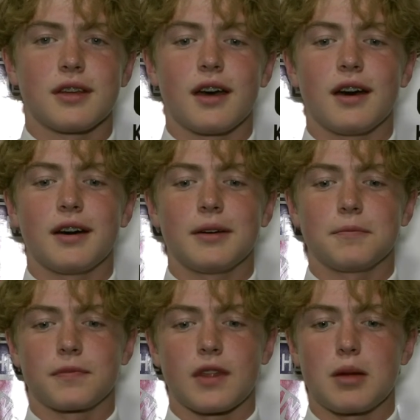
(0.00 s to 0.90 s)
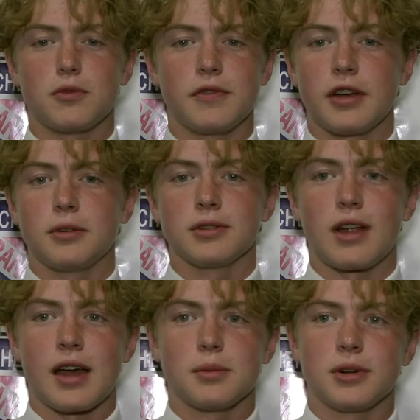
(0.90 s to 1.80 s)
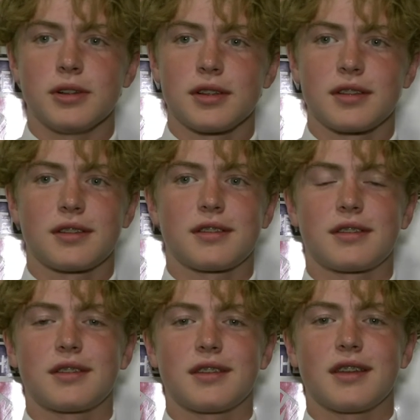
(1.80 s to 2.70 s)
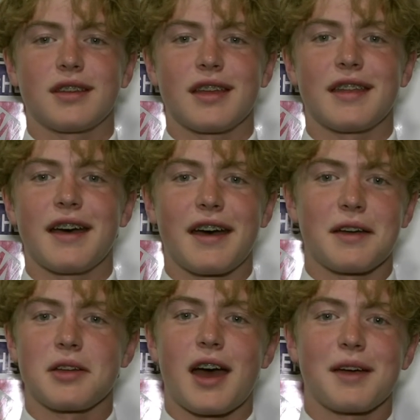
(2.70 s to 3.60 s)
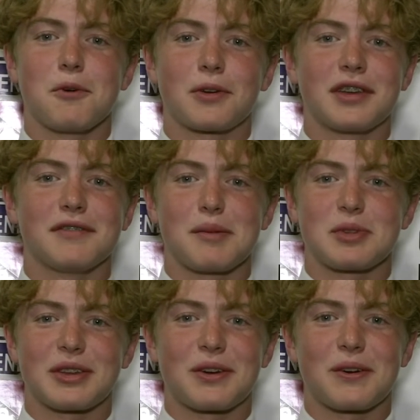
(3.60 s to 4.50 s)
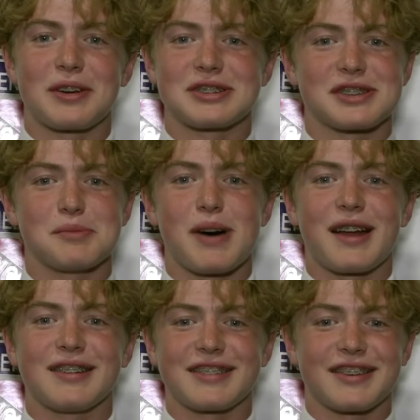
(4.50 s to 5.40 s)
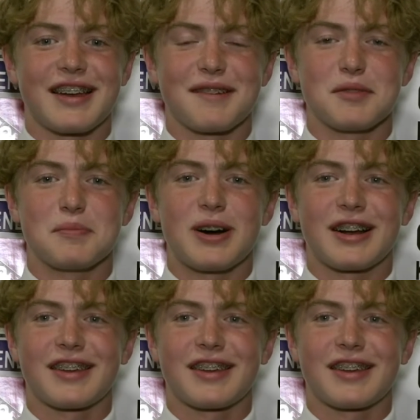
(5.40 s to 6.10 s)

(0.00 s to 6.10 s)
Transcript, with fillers: Um, I'm very reliable, and uh, I won't give up in the corners. I'll battle until I have the puck.